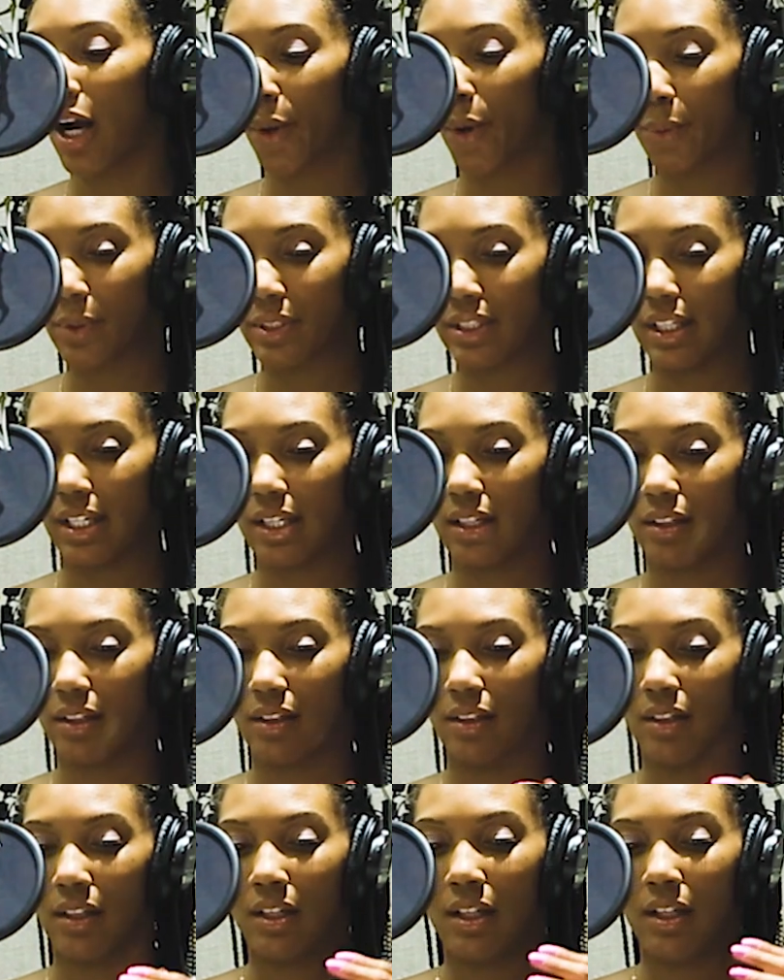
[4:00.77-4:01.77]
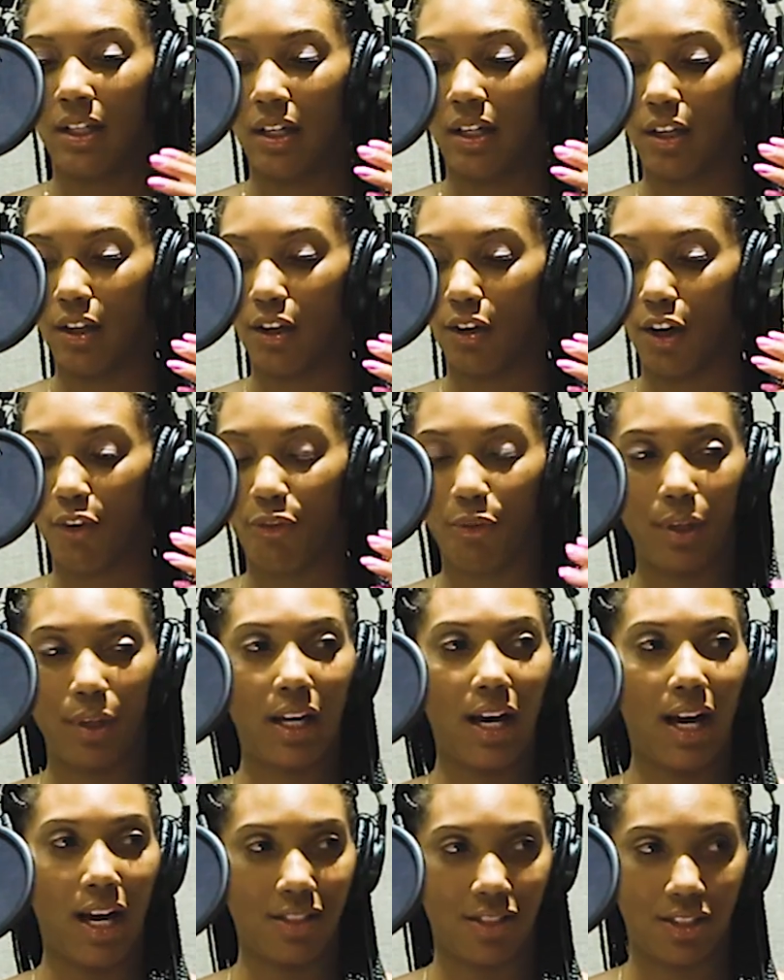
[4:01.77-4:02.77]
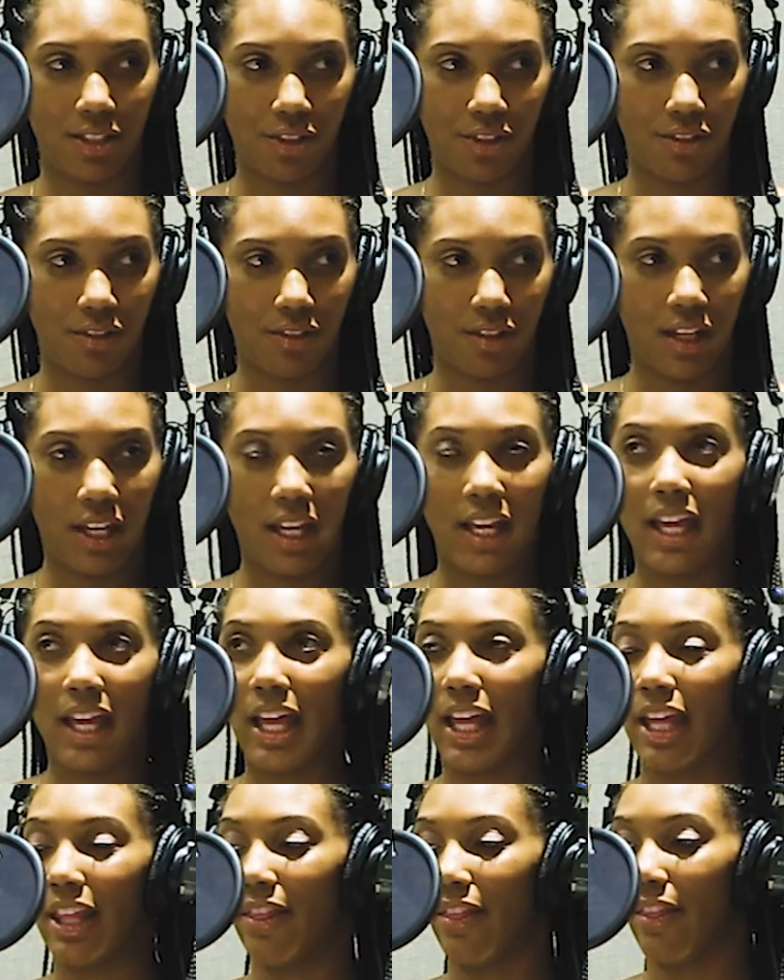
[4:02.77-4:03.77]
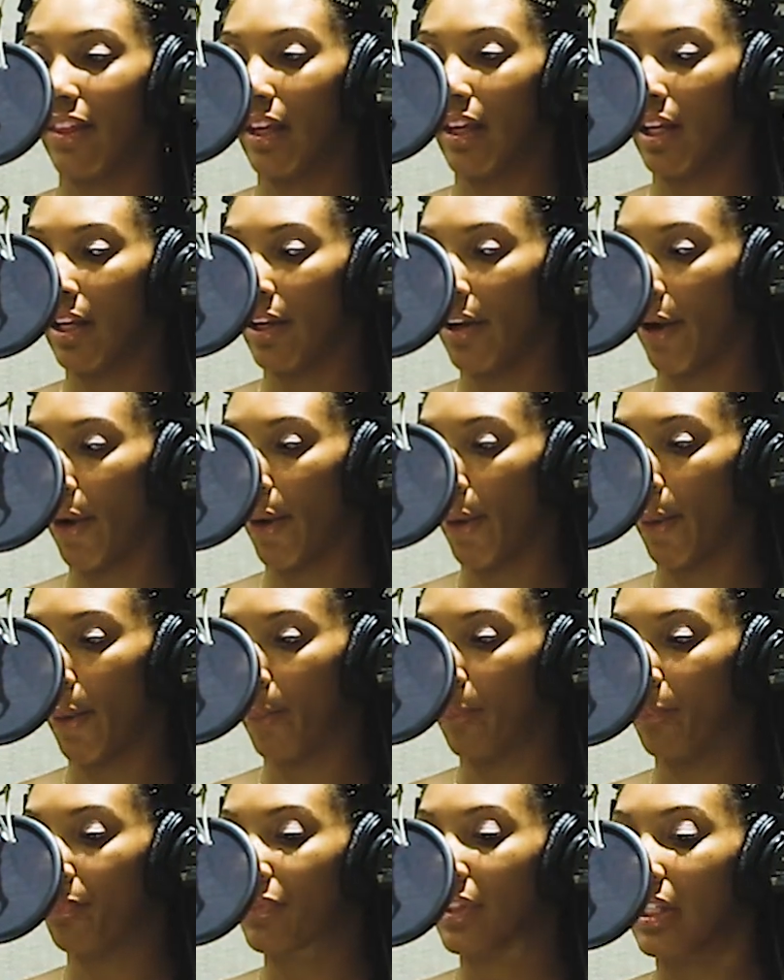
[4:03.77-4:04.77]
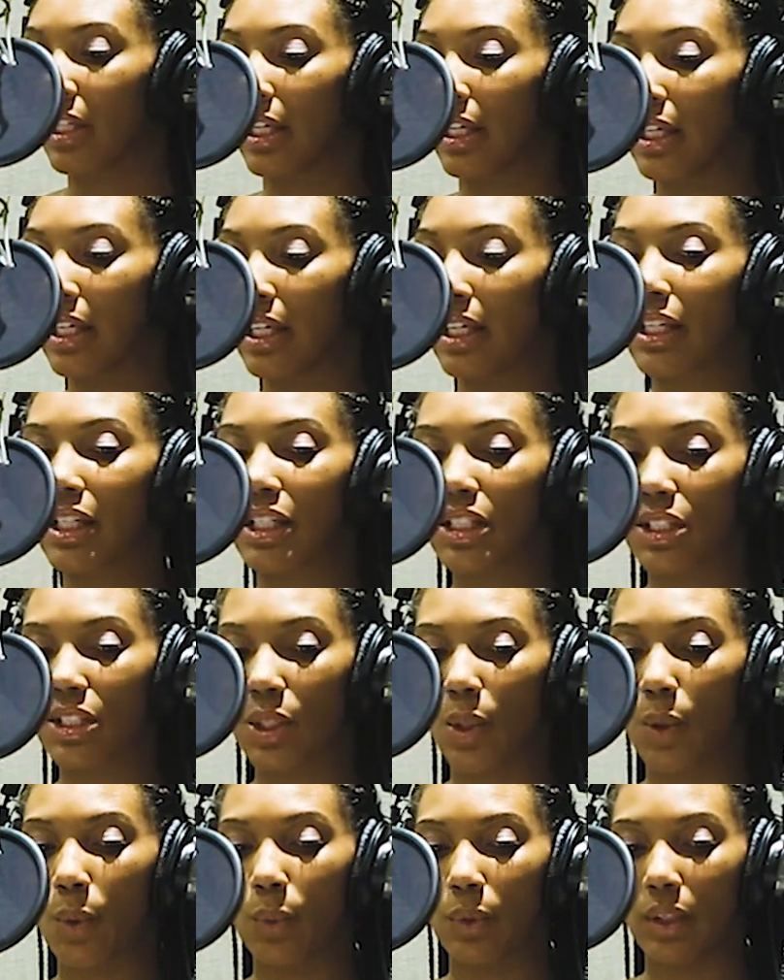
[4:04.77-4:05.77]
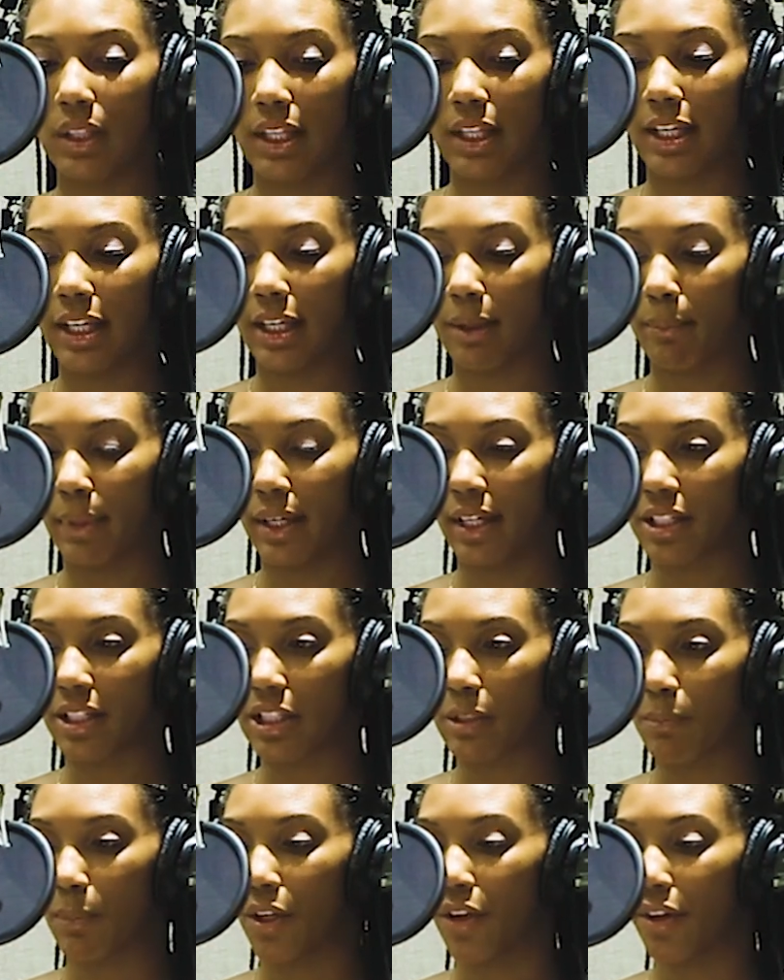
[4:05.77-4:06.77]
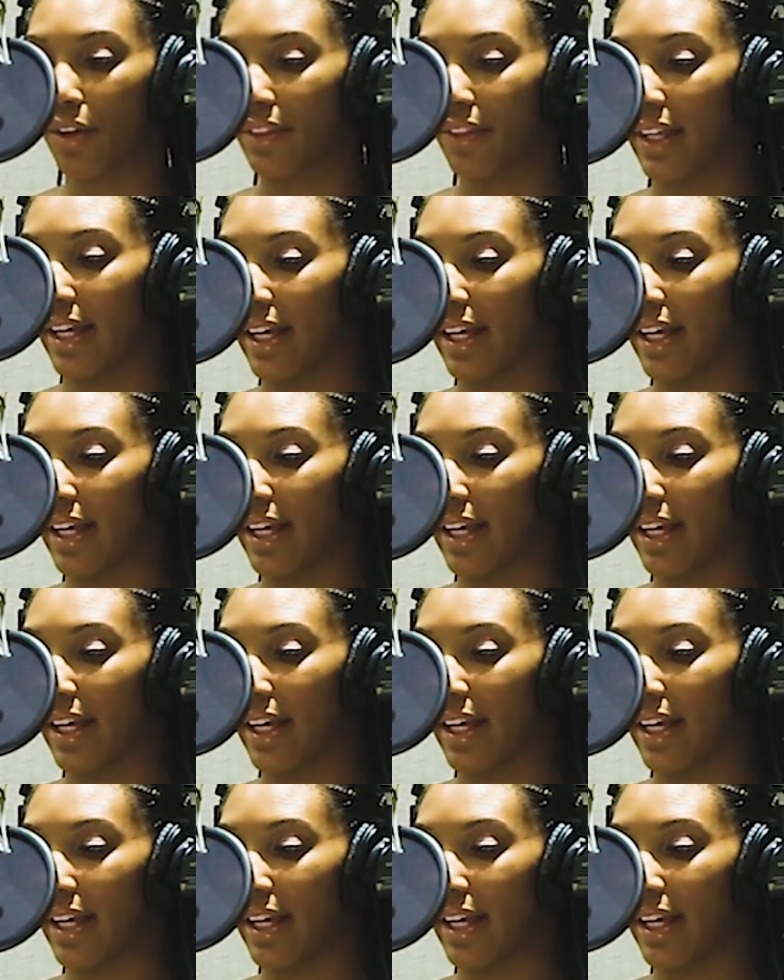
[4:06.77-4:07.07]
hour was like a free concert, and then he is so led by the Spirit